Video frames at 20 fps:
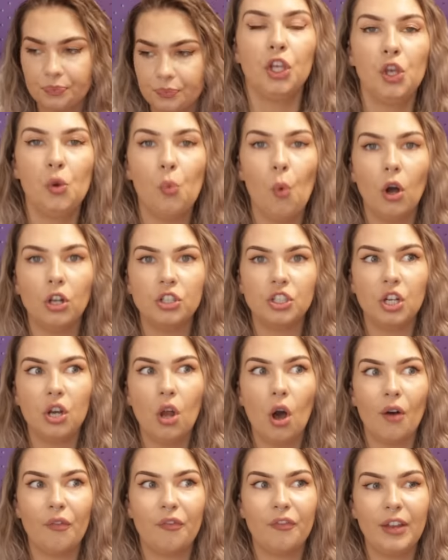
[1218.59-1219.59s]
You watch a
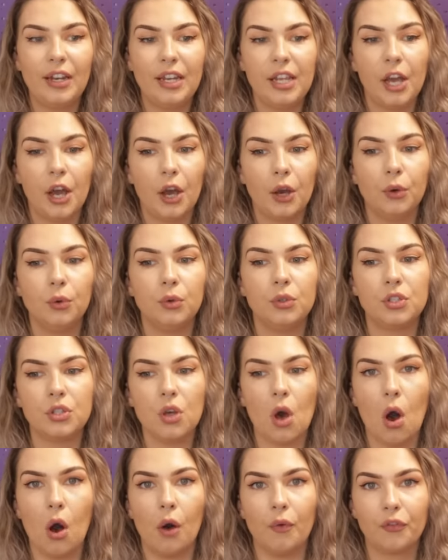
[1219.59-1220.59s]
lot of videos
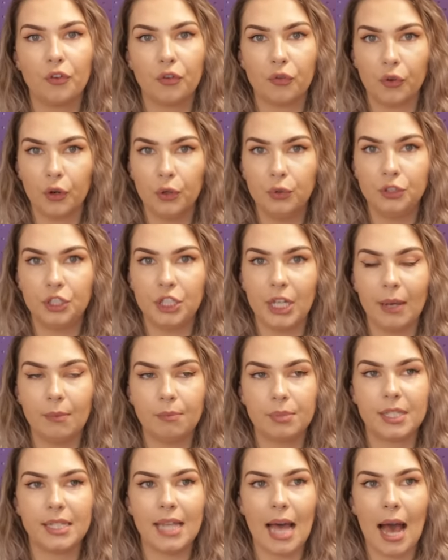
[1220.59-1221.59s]
of cruise
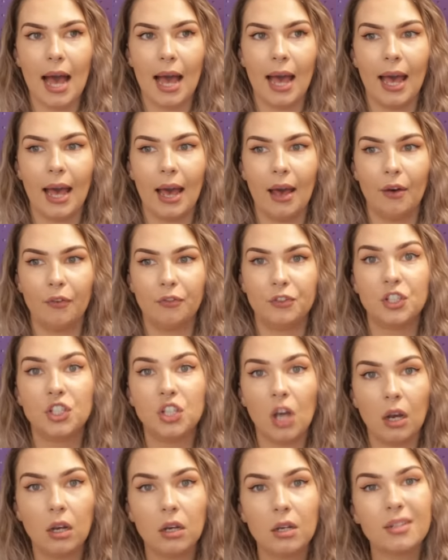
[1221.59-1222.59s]
ships that have
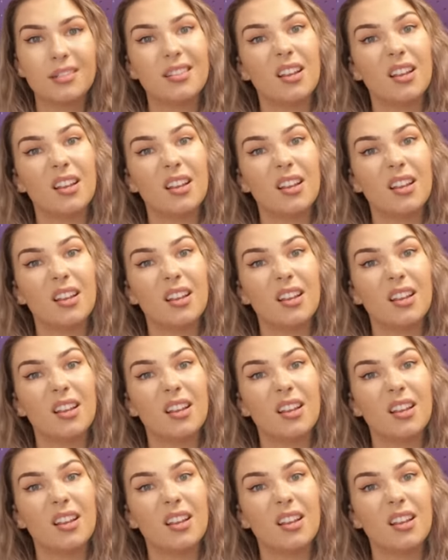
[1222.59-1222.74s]
sunk,